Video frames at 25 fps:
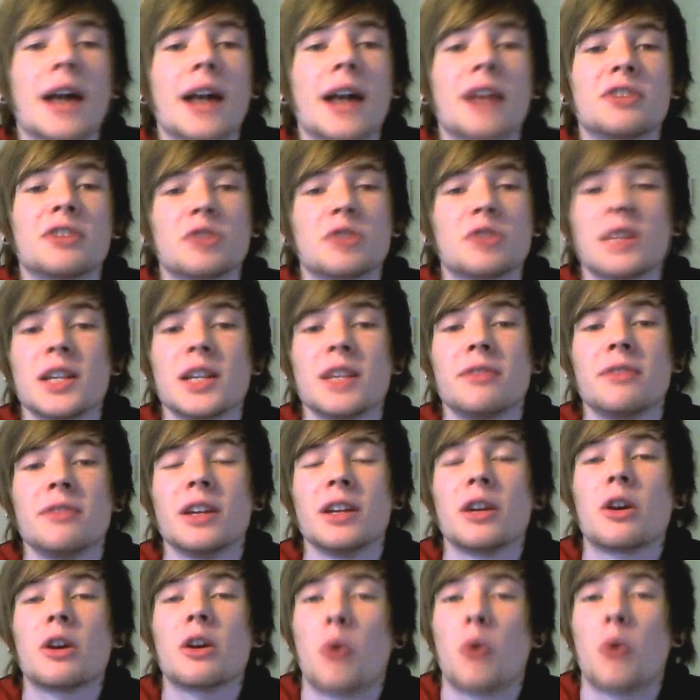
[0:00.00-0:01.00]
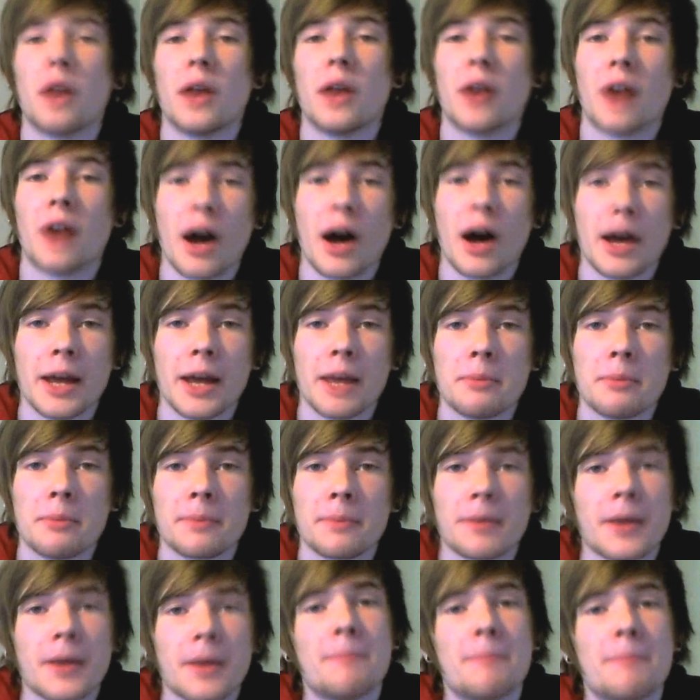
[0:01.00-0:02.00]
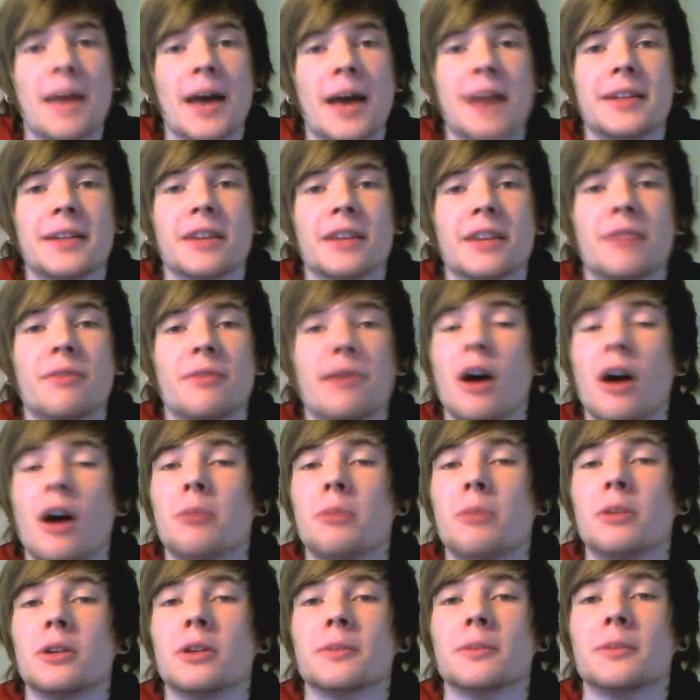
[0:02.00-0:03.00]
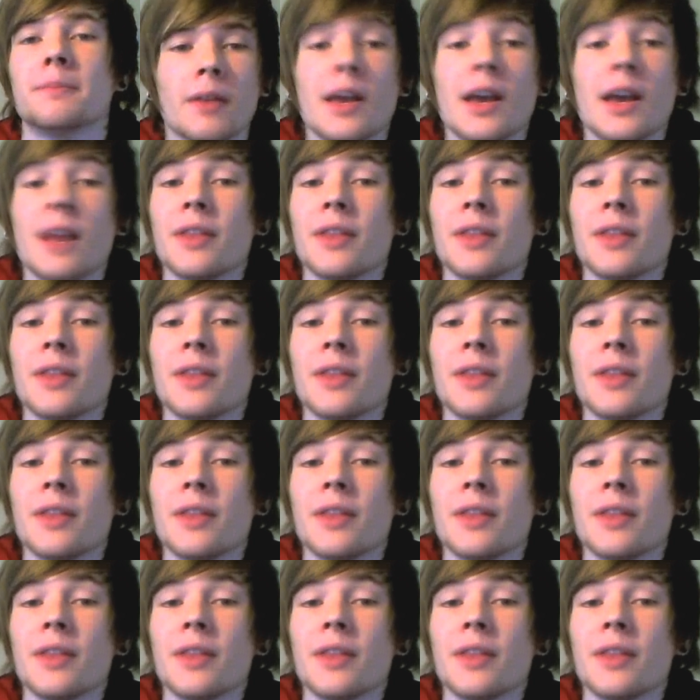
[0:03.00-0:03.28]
and is receiving quite the hype, Beartic Vileplume.